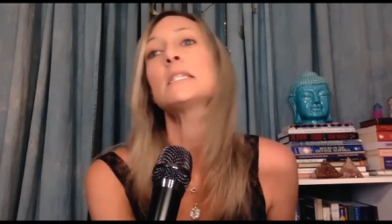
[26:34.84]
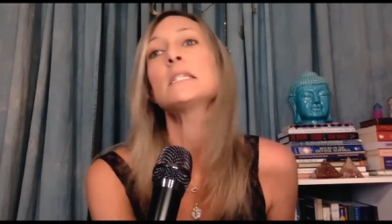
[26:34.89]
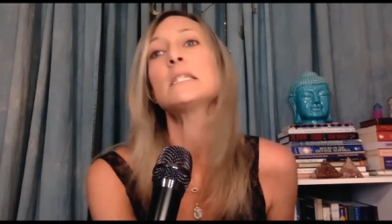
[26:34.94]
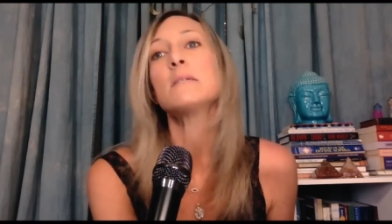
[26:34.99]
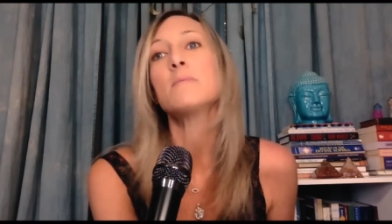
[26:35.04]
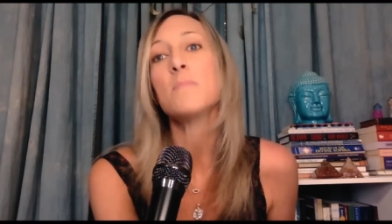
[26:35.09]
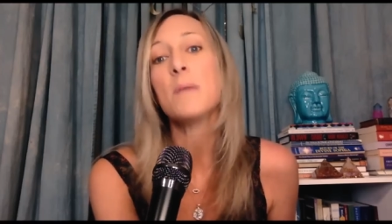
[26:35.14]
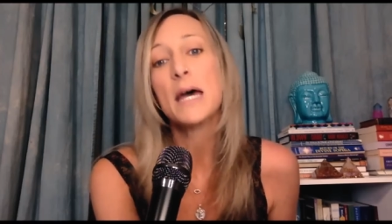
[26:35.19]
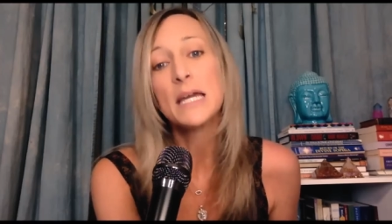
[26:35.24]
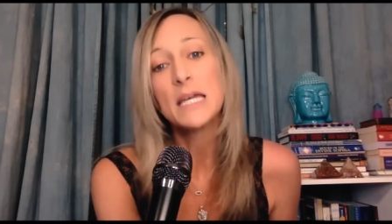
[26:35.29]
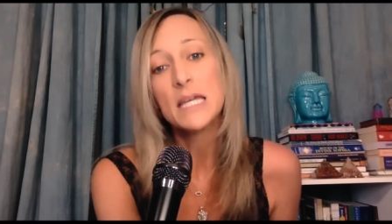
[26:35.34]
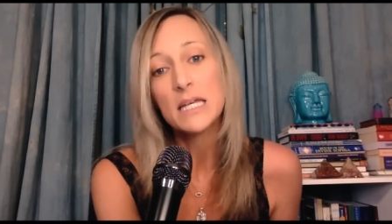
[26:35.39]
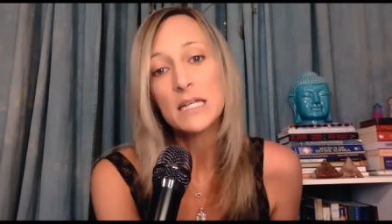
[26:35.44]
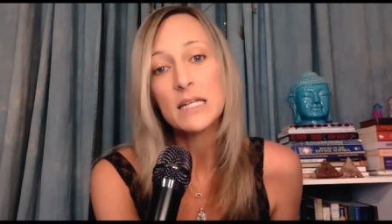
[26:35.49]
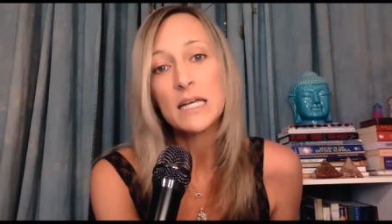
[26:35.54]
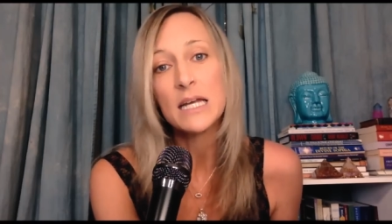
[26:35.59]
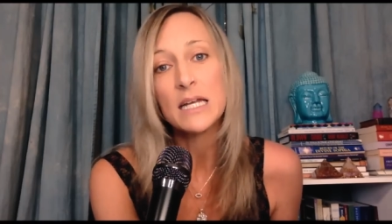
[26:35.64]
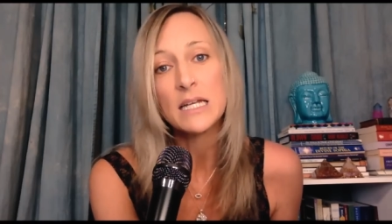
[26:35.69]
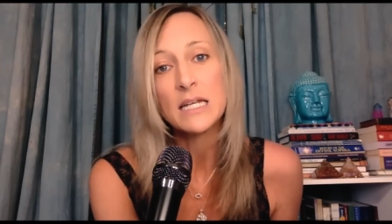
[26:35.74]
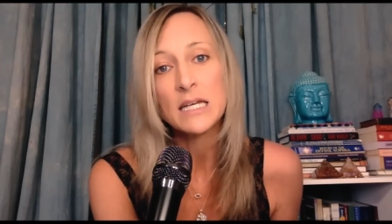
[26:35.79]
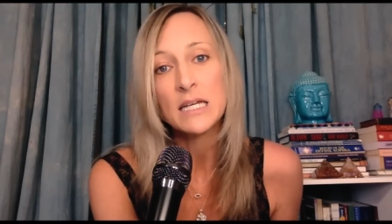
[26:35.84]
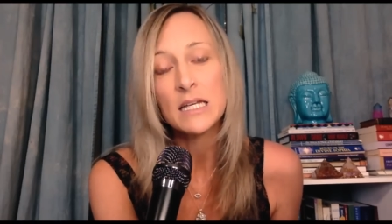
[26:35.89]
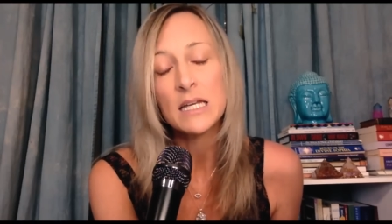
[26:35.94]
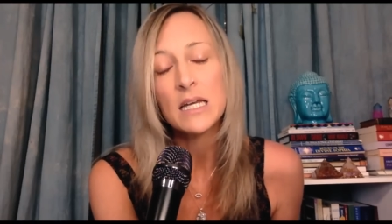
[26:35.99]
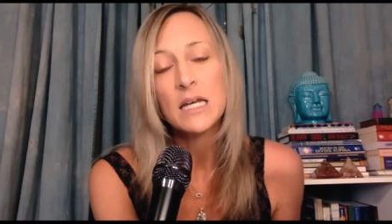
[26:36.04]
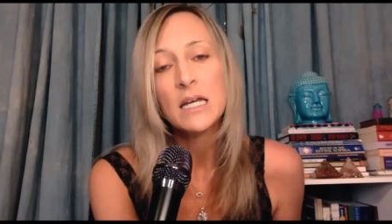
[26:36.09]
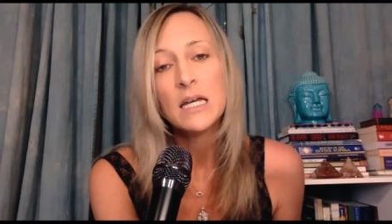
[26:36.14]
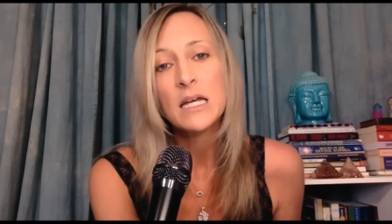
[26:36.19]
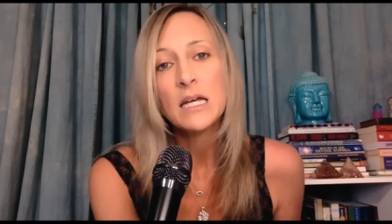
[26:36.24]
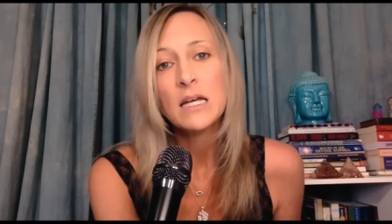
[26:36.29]

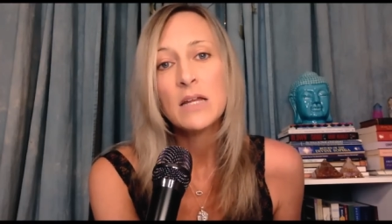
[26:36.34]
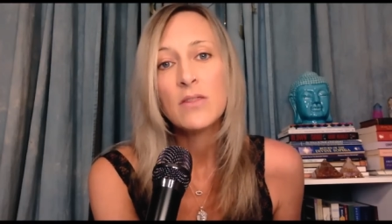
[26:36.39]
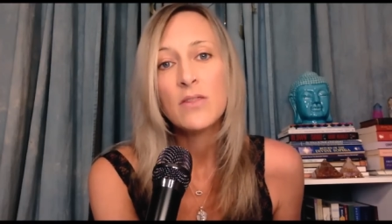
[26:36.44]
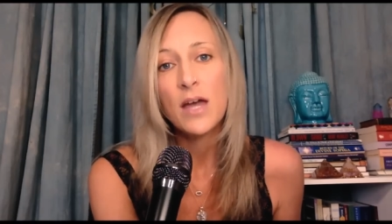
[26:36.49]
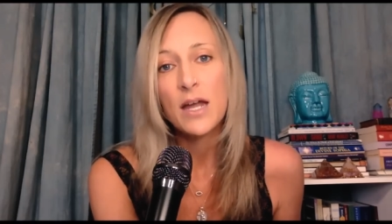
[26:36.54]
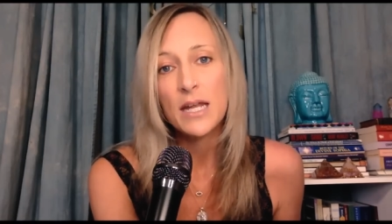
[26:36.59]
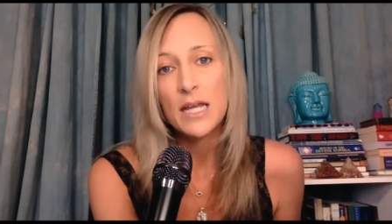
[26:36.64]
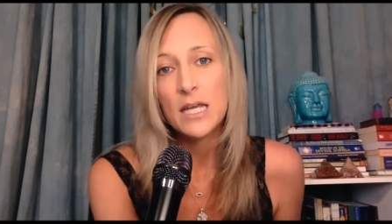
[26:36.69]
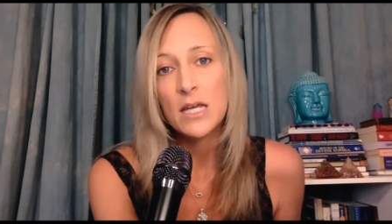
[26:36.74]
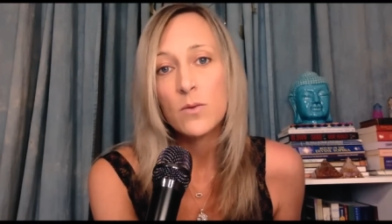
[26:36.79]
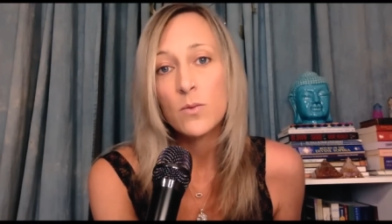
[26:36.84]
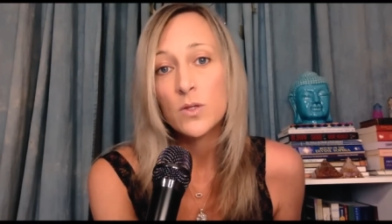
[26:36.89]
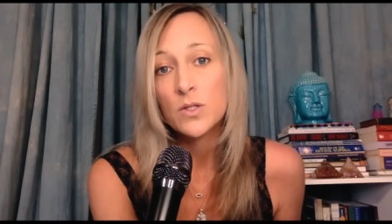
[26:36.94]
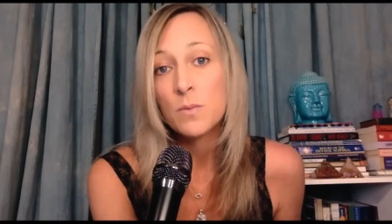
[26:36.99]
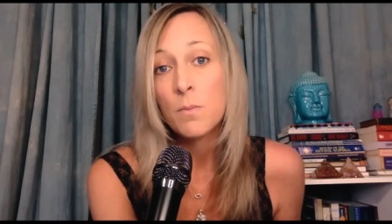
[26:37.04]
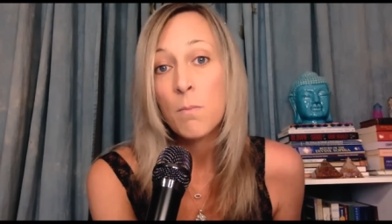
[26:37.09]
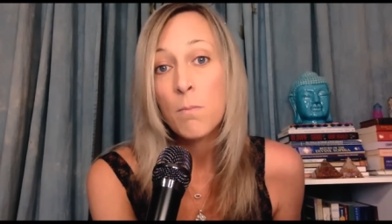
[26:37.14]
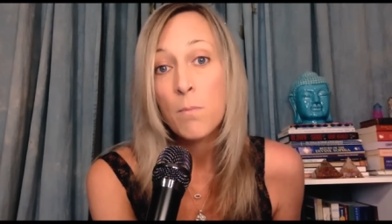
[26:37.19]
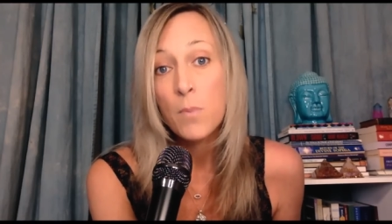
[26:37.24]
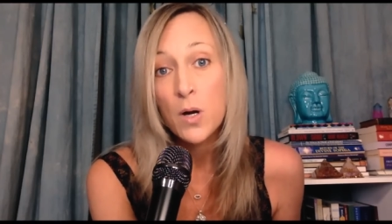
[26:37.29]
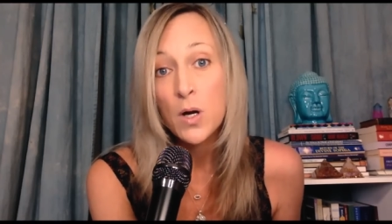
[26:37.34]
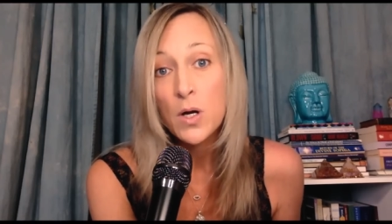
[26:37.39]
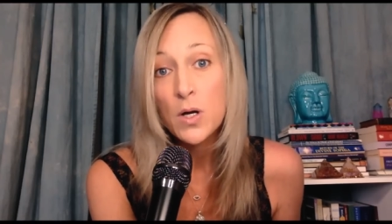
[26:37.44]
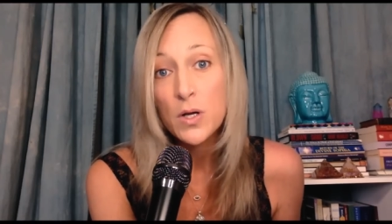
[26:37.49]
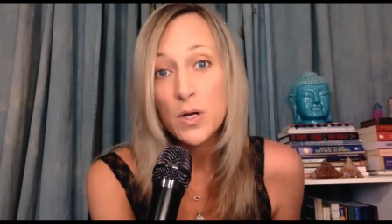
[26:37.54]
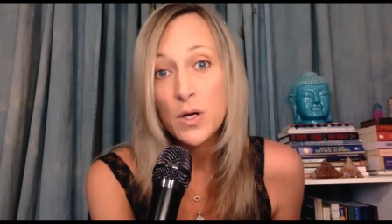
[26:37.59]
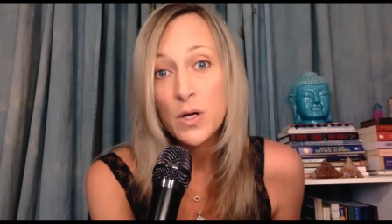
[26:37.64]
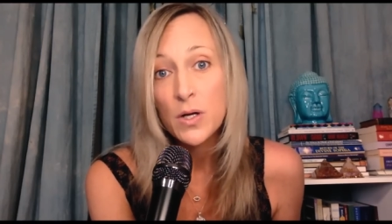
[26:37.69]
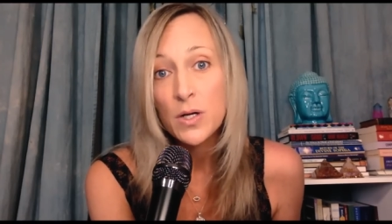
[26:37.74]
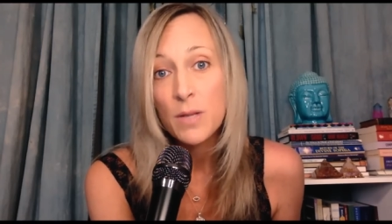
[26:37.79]
speculated that he was
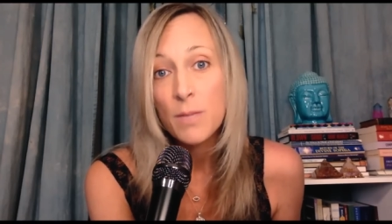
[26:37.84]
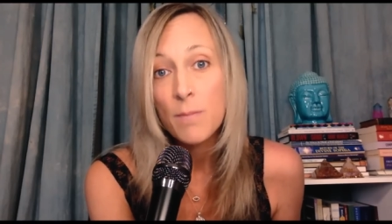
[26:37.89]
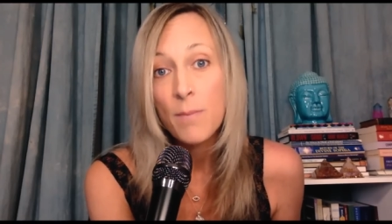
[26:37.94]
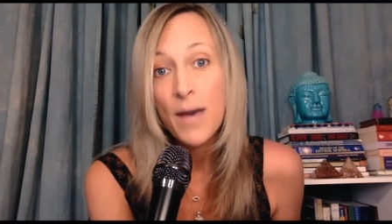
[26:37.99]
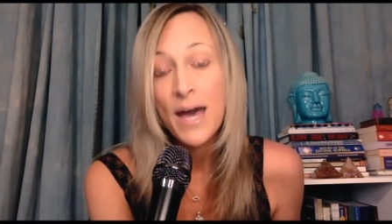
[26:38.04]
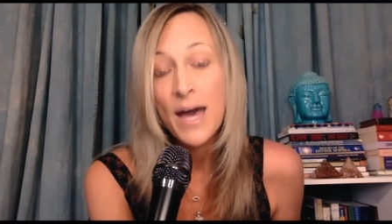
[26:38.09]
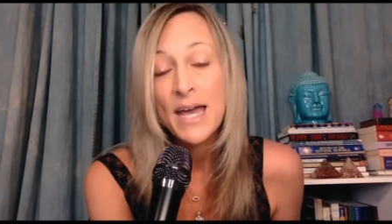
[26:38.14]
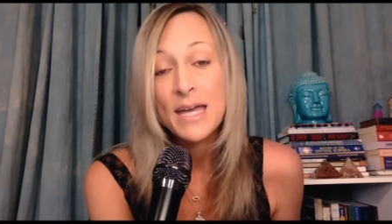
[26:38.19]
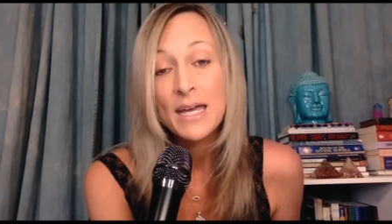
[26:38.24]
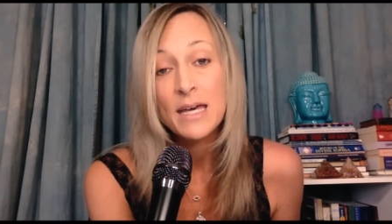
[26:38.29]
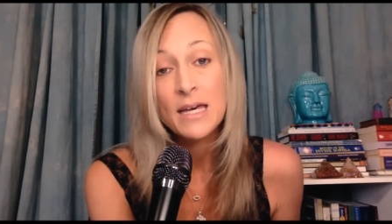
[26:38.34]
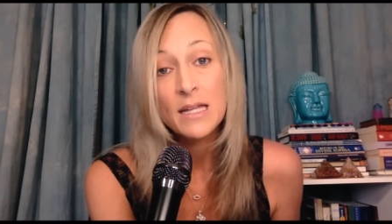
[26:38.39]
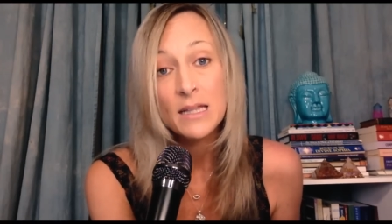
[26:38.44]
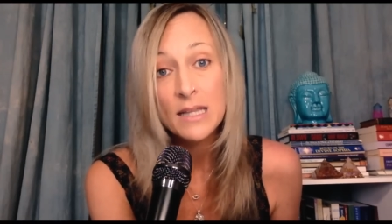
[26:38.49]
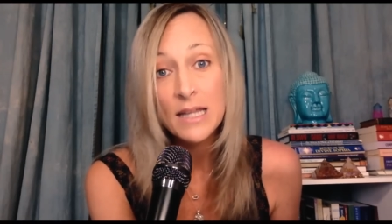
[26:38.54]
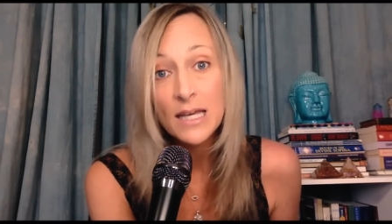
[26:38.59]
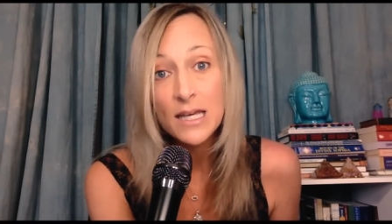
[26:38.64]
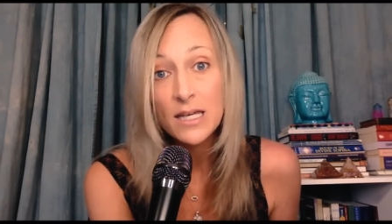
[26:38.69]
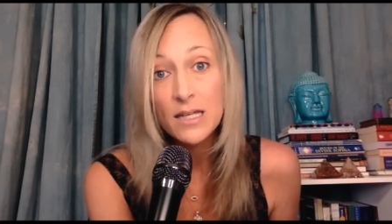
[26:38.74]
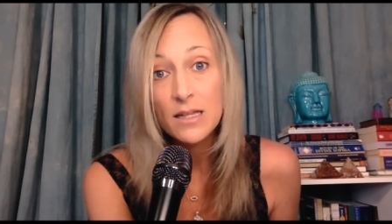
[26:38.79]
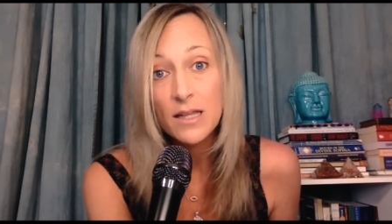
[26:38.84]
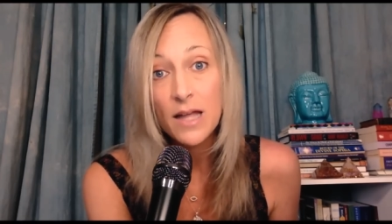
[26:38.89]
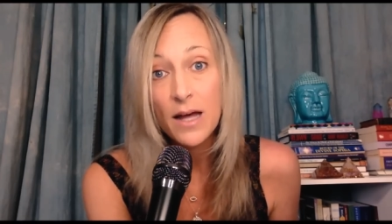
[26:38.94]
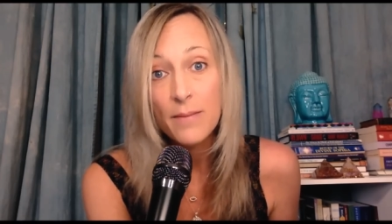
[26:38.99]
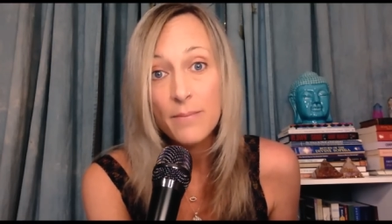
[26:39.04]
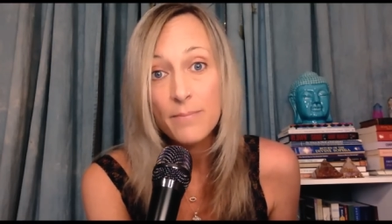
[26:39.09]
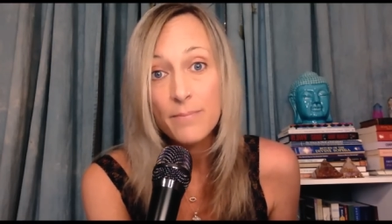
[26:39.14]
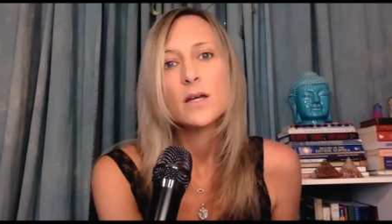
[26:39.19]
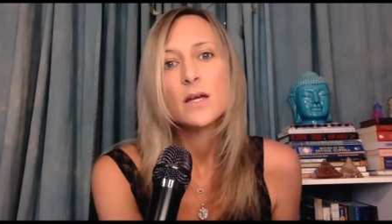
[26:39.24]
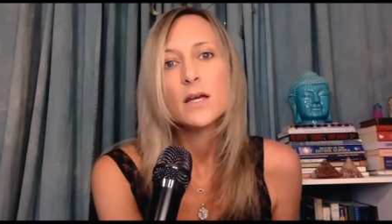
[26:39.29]
murdered by Caligula.